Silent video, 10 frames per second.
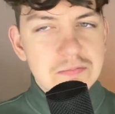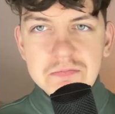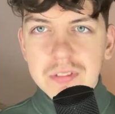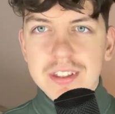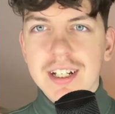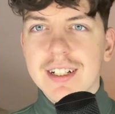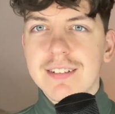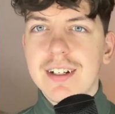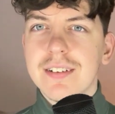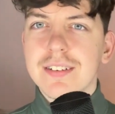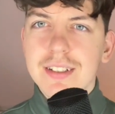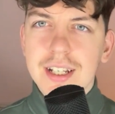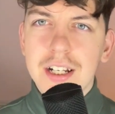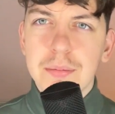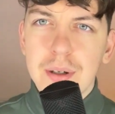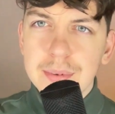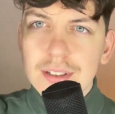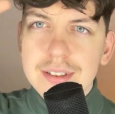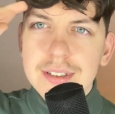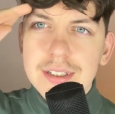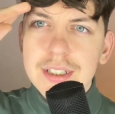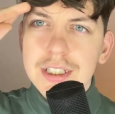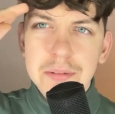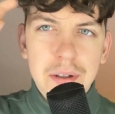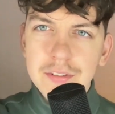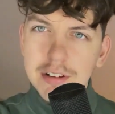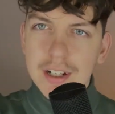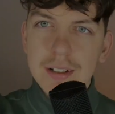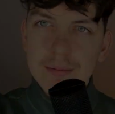Stick around and I promise you won't regret it.